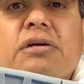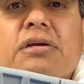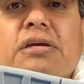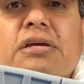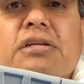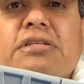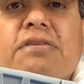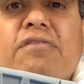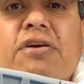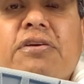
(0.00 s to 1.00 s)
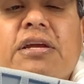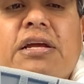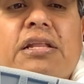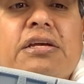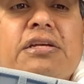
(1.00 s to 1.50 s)
Again, it's a very
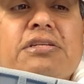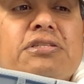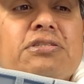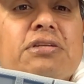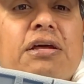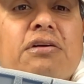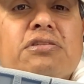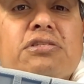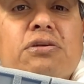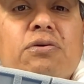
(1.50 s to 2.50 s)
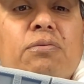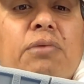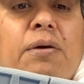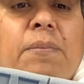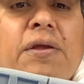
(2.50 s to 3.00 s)
clean outsole in
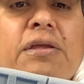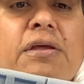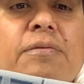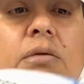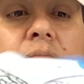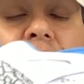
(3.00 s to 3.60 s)
my opinion.